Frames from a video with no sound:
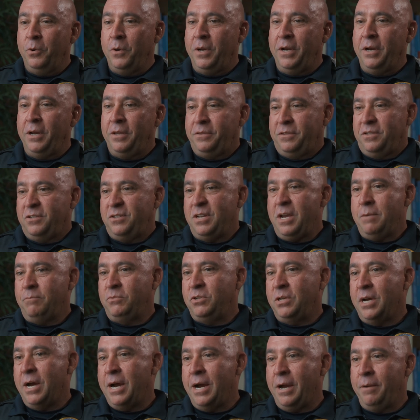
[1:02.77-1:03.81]
And at the same
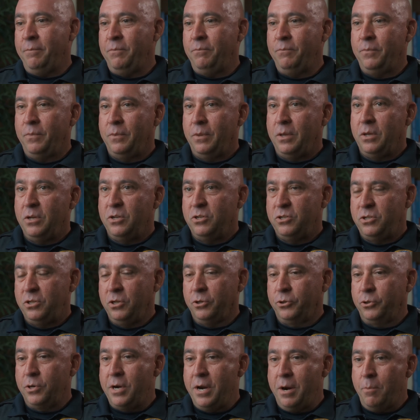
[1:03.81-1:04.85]
time,
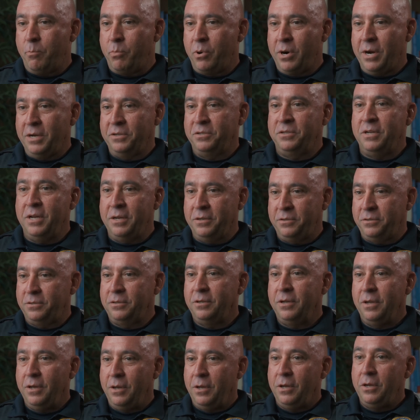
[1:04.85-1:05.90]
still trying to process,
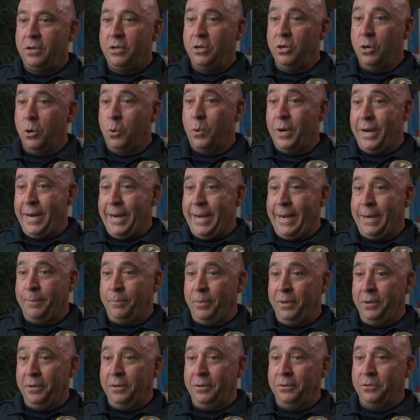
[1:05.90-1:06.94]
what
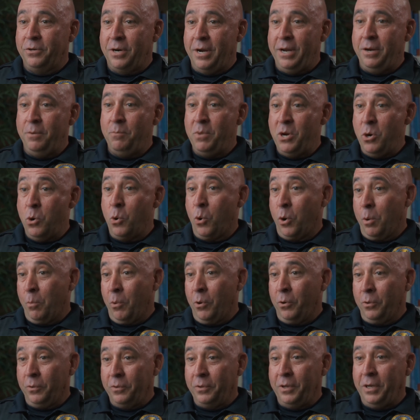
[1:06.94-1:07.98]
happened and trying to be
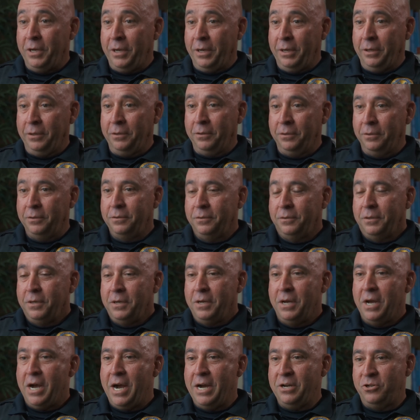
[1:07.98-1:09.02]
normal. And
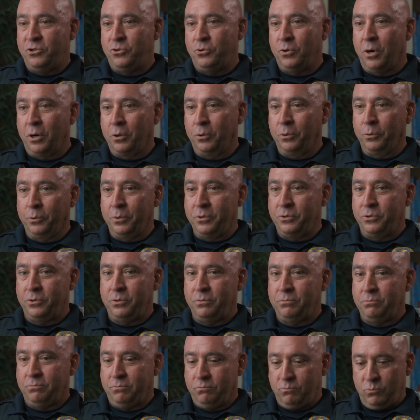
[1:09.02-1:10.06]
I struggled with
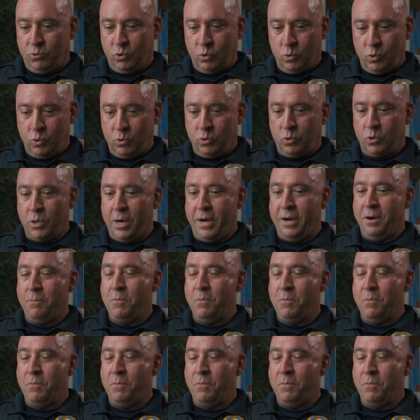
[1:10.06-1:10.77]
trying to